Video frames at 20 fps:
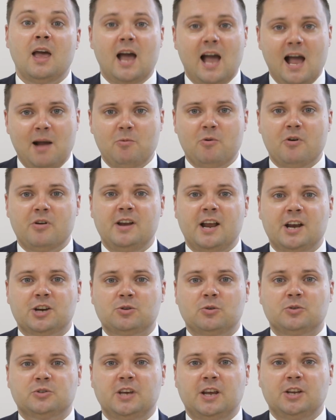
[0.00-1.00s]
And we're a
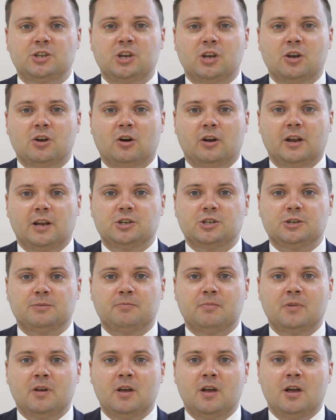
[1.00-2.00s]
national teaching college.
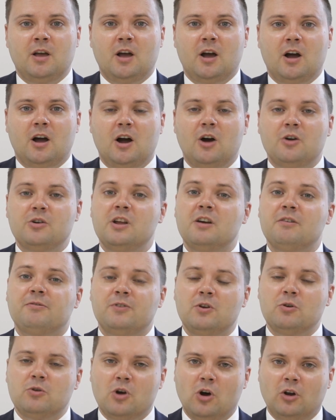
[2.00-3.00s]
Only a
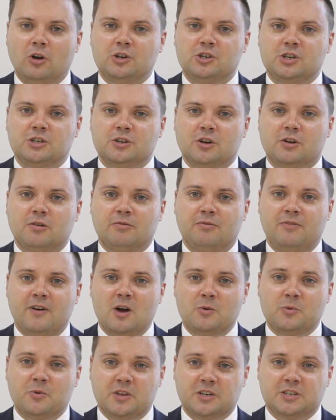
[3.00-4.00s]
few colleges are
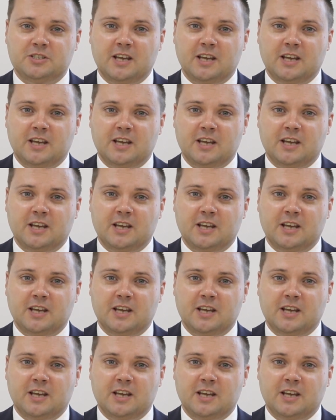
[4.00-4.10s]
conferred with this